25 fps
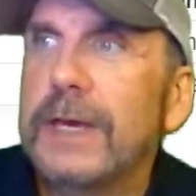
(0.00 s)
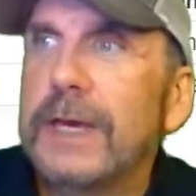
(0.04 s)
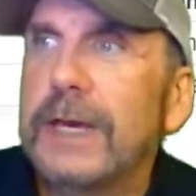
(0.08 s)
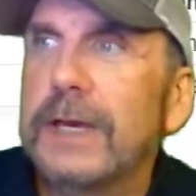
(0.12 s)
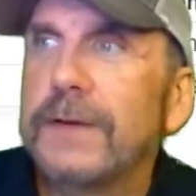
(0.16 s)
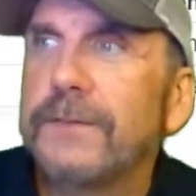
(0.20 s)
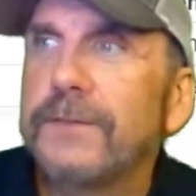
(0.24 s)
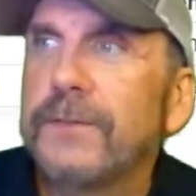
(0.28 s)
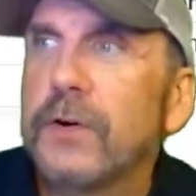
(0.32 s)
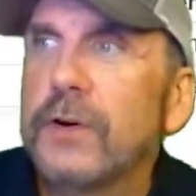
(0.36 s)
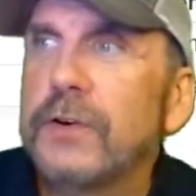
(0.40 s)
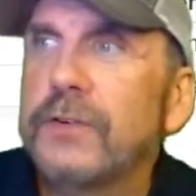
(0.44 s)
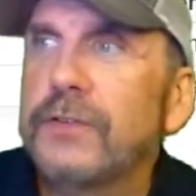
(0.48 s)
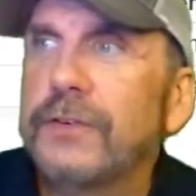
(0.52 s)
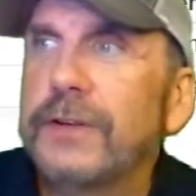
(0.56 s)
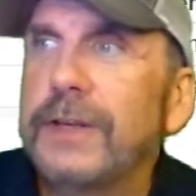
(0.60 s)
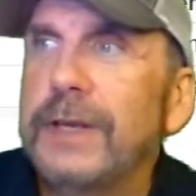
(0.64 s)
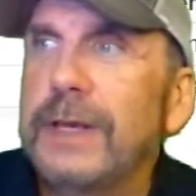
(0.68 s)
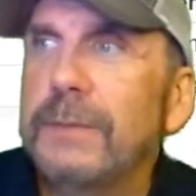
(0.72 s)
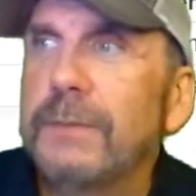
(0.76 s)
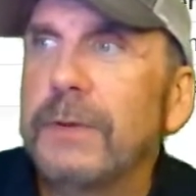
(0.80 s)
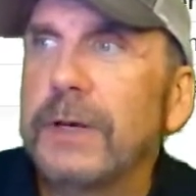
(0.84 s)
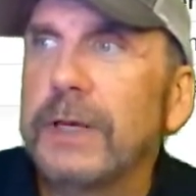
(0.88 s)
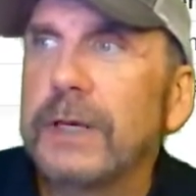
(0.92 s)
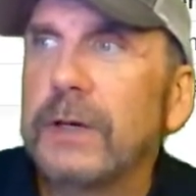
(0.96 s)
And first
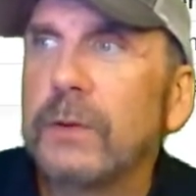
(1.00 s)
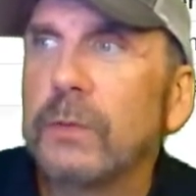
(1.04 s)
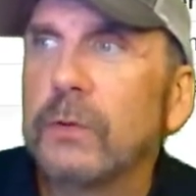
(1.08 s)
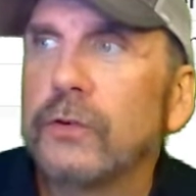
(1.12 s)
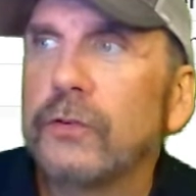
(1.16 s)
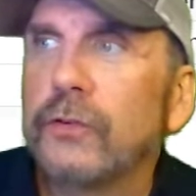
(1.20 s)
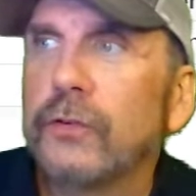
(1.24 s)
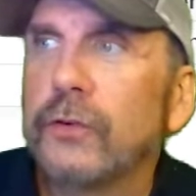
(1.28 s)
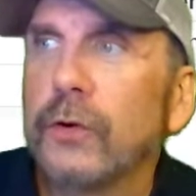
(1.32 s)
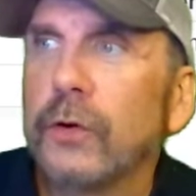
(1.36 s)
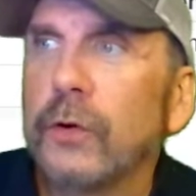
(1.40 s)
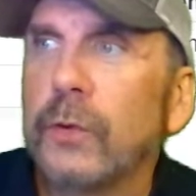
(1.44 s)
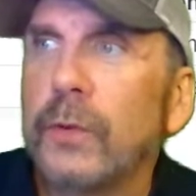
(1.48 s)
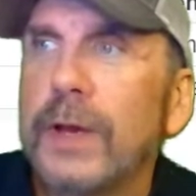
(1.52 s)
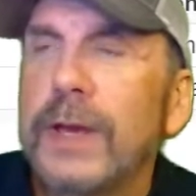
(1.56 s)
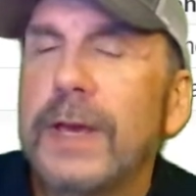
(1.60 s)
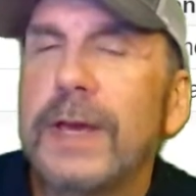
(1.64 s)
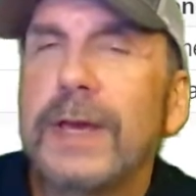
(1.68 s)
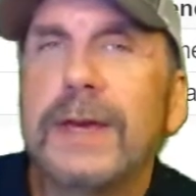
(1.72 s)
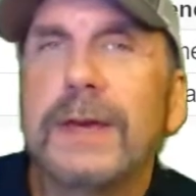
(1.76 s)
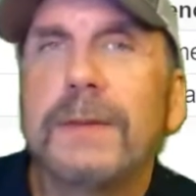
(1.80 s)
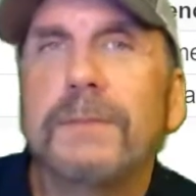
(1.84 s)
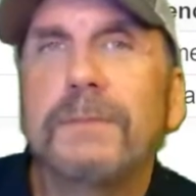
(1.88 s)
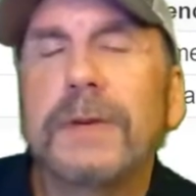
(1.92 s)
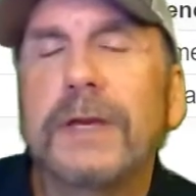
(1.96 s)
schema equal true
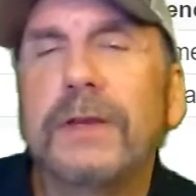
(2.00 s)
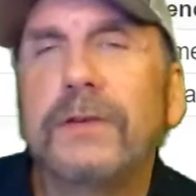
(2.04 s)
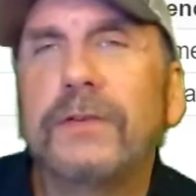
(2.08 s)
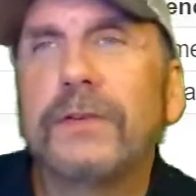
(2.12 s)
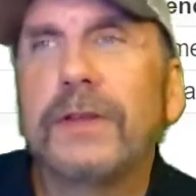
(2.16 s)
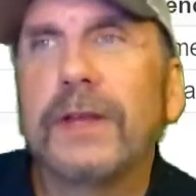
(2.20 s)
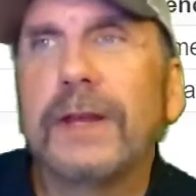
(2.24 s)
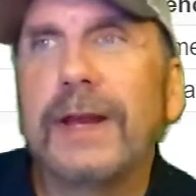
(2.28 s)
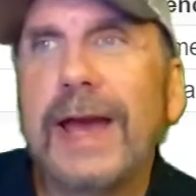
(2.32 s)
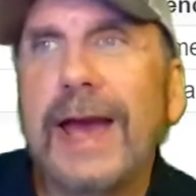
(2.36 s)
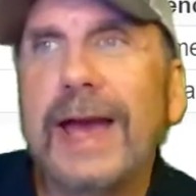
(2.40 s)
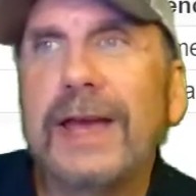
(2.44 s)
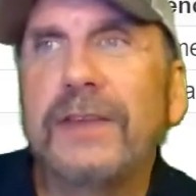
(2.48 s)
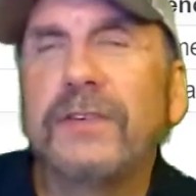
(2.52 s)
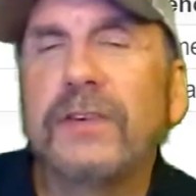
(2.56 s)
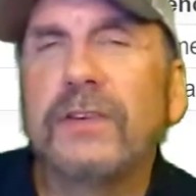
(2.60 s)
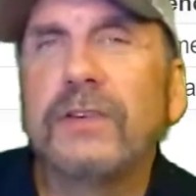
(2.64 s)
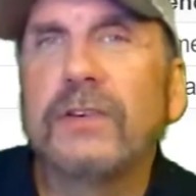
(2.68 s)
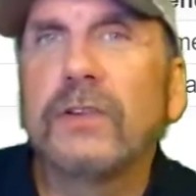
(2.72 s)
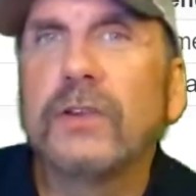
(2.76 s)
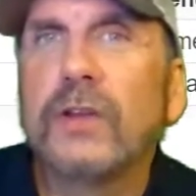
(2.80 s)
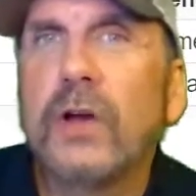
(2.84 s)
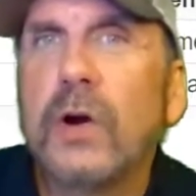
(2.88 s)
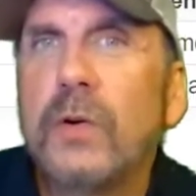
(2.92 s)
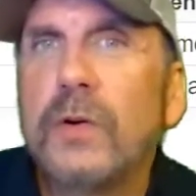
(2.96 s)
means that as
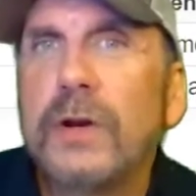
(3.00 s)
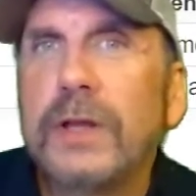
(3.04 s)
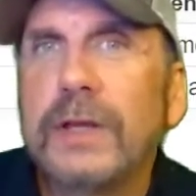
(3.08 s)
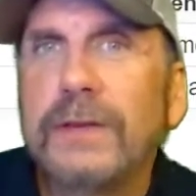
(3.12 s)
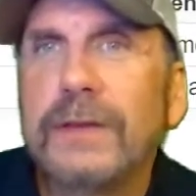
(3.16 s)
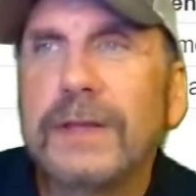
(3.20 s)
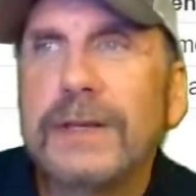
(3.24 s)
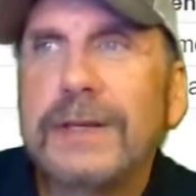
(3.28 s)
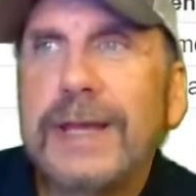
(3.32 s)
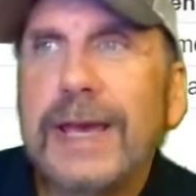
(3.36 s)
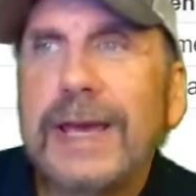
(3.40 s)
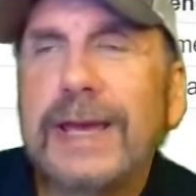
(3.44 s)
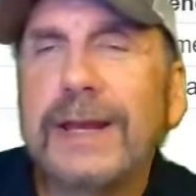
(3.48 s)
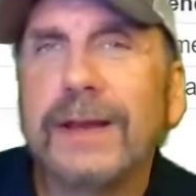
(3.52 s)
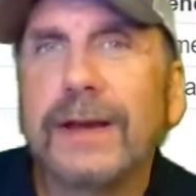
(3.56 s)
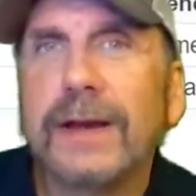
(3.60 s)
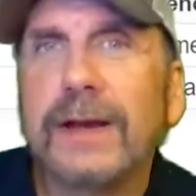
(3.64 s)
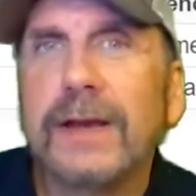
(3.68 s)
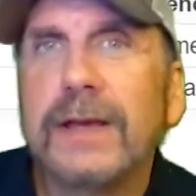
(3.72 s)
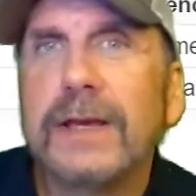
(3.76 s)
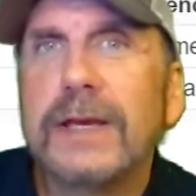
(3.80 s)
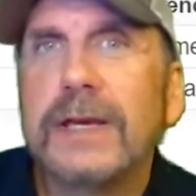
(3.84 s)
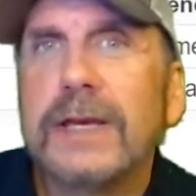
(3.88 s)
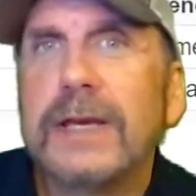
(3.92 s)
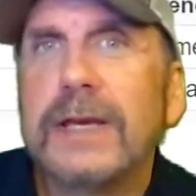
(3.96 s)
it's loading the data,